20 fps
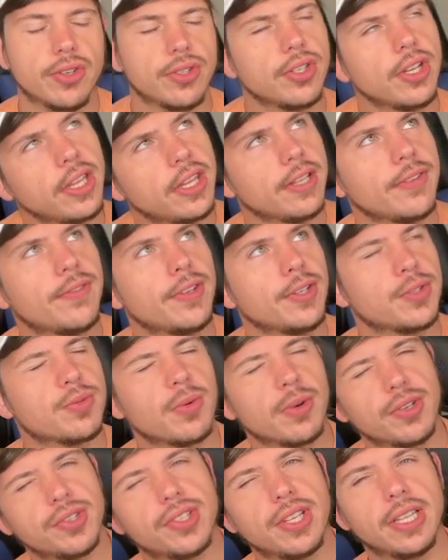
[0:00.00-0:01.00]
Nothing feels
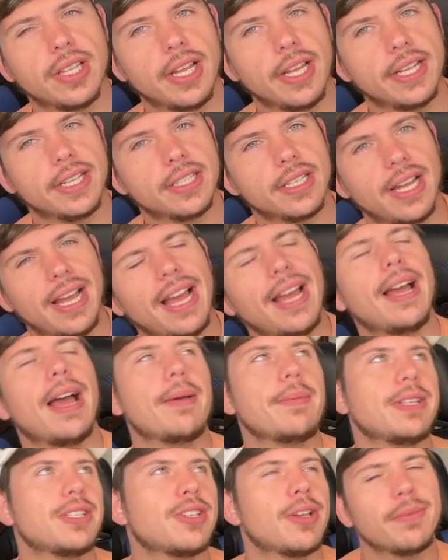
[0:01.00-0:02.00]
worse than, like, I mean,
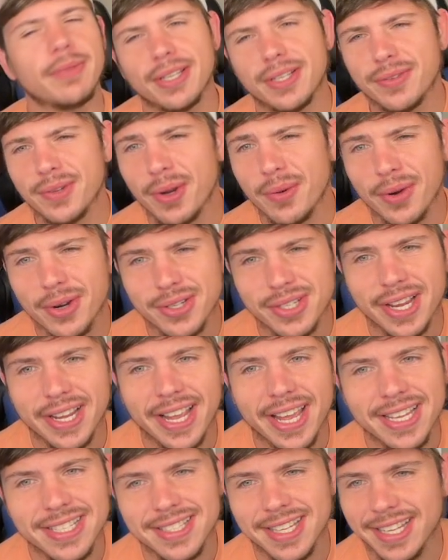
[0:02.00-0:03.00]
some things feel worse, I
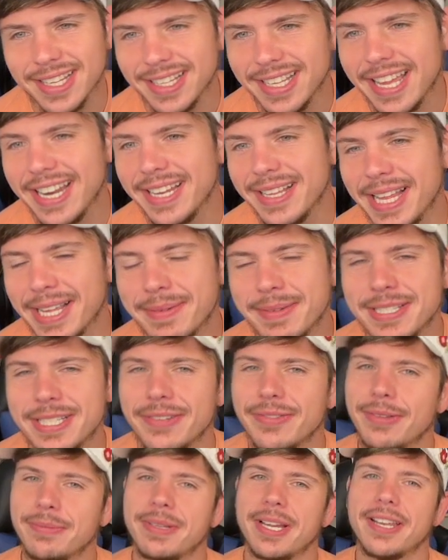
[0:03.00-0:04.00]
guess, than getting, like, Misty
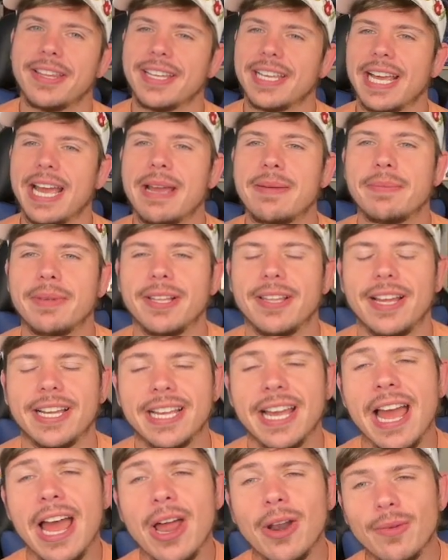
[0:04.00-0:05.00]
flipped out of the game, but, like,
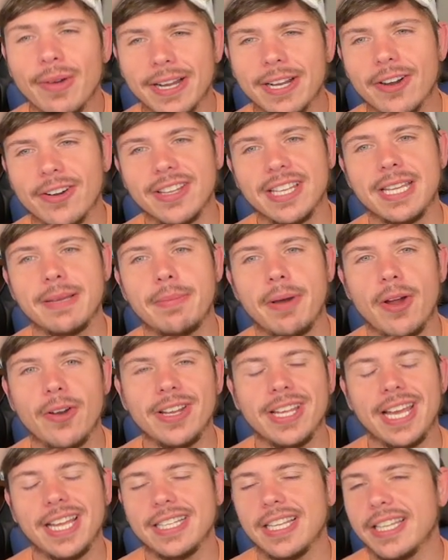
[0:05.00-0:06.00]
red carding the opponent,
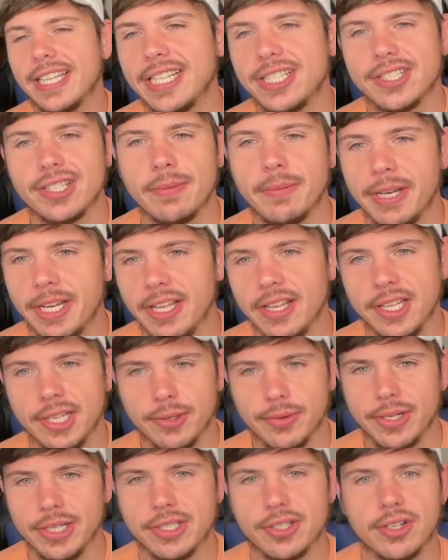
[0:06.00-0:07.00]
and then they immediately
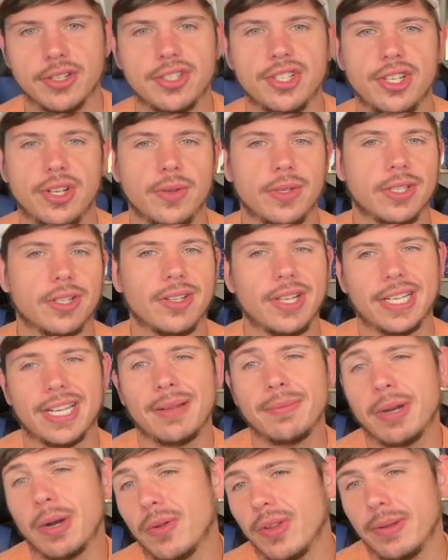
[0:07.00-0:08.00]
research you, and they're like, I'm not
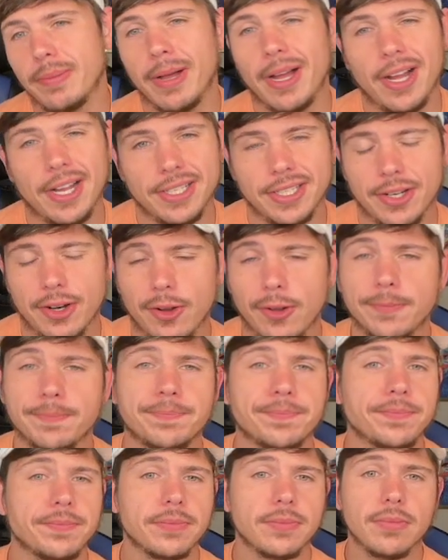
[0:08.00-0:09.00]
really behind at all.
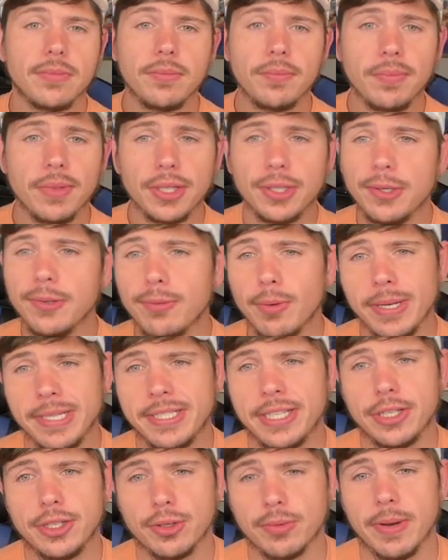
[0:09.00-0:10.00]
You've wasted
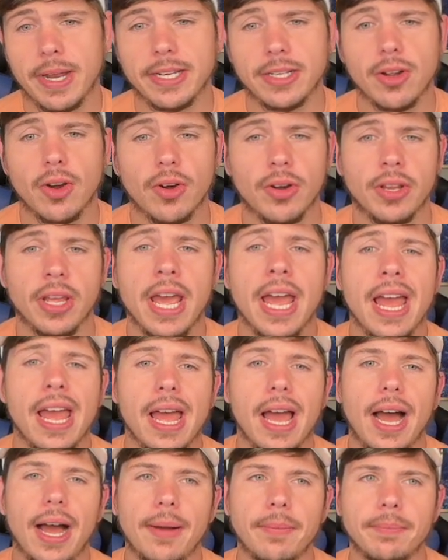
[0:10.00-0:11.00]
your red card.
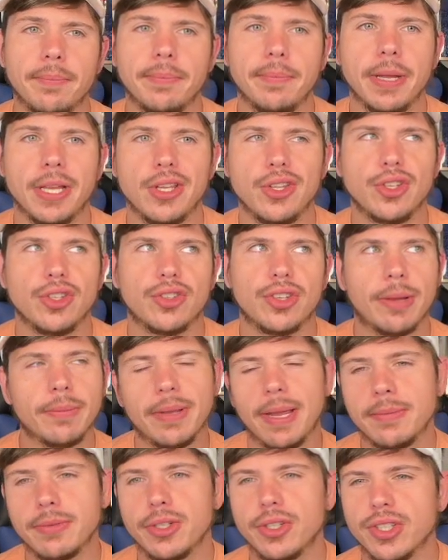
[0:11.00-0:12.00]
But
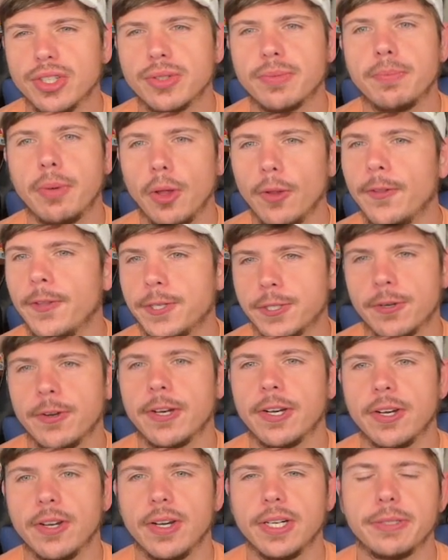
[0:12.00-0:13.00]
sometimes you just pull the
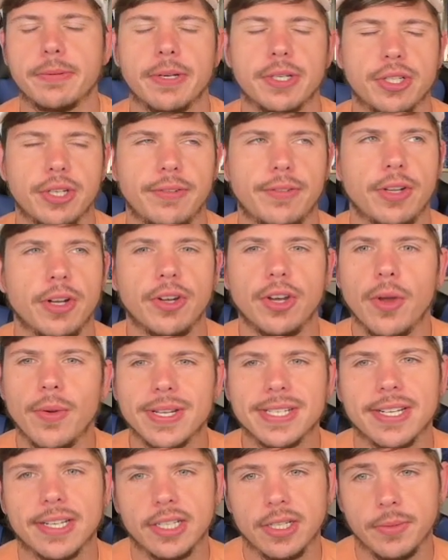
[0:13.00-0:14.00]
trigger, especially if you don't know
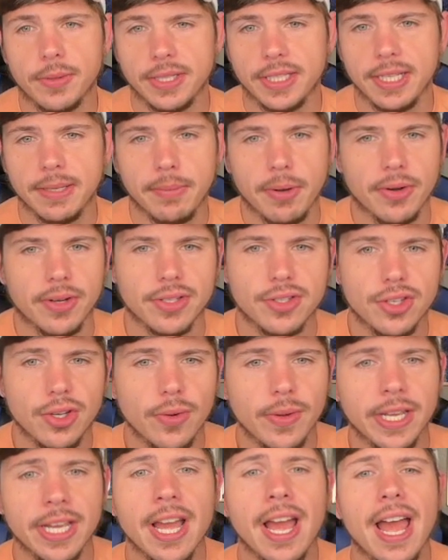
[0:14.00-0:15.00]
exactly what the opponent's doing,
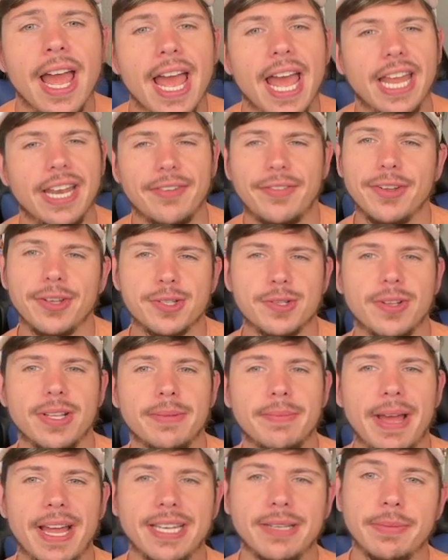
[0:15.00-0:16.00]
and it feels really
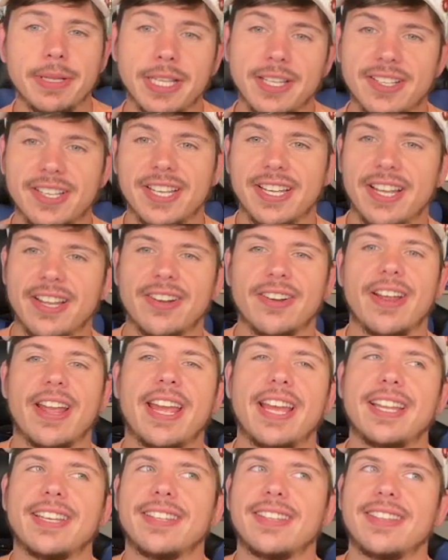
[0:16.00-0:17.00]
bad to be looking at your
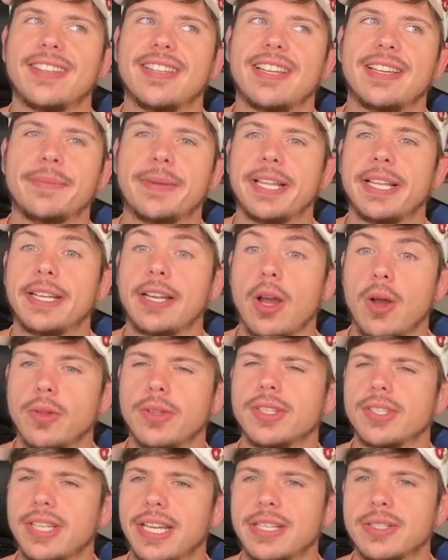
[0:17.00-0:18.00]
hand and be like, oh, this
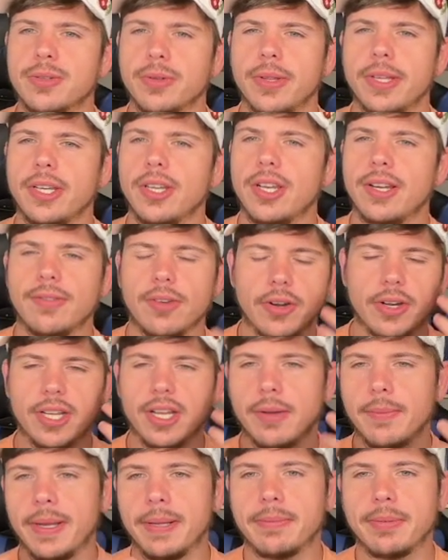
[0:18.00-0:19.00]
hand's really good, I've already got
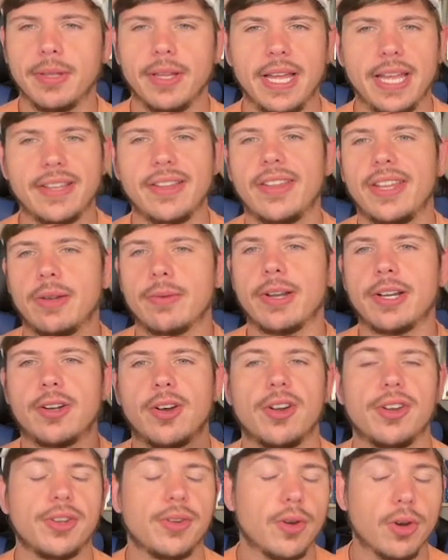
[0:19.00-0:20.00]
my play, and then they red card
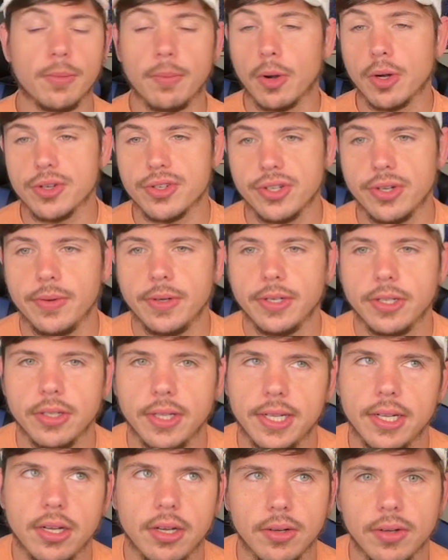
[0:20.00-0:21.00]
you or Mars you, and you're like,
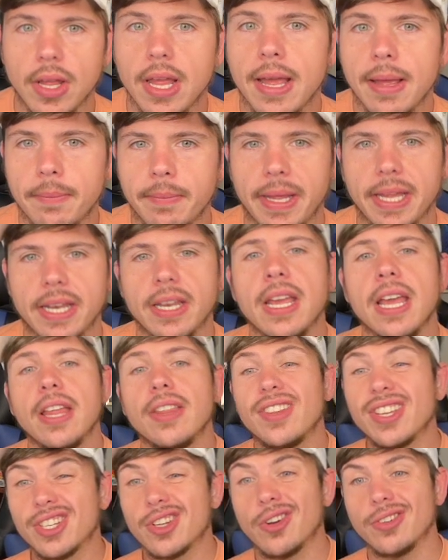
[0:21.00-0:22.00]
oh, man.
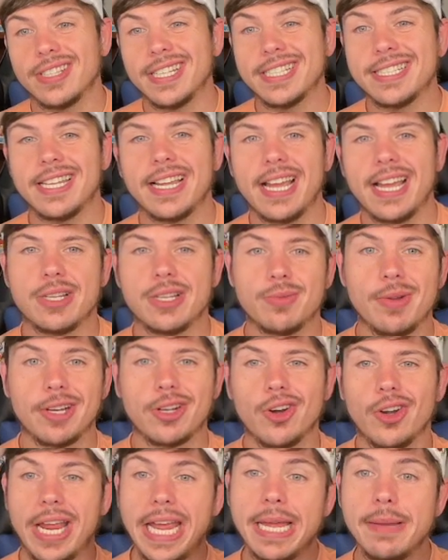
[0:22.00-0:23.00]
This deck has red card
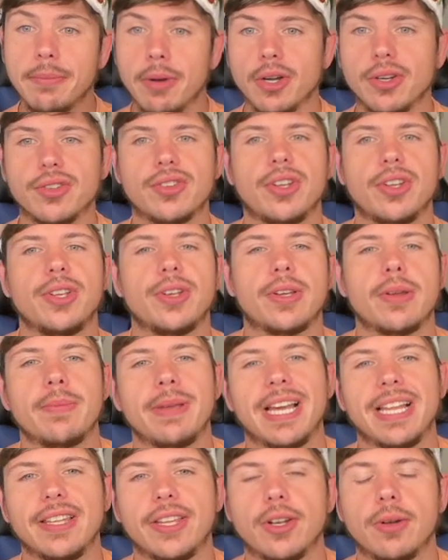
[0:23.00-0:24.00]
and Mars, so you can be a
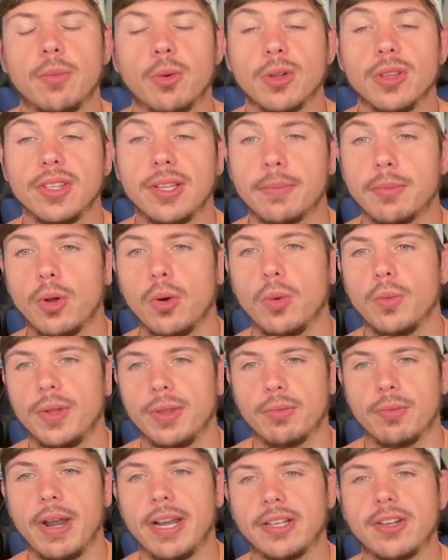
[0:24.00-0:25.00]
little more liberal with
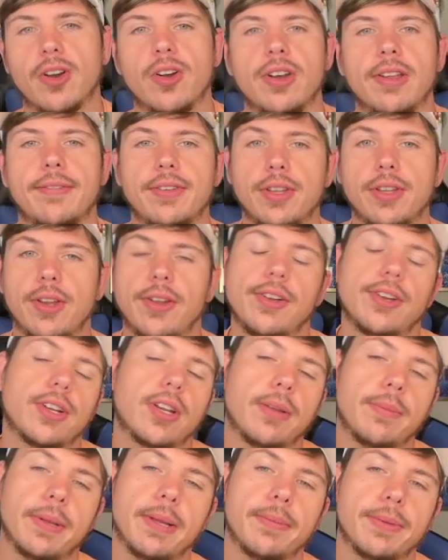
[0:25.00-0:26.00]
red card if you know you're going to be
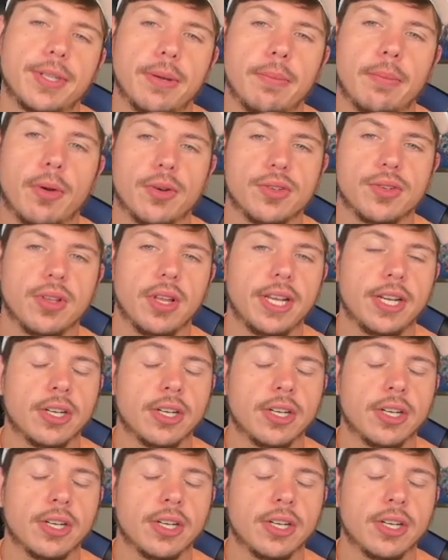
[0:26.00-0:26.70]
able to Mars later.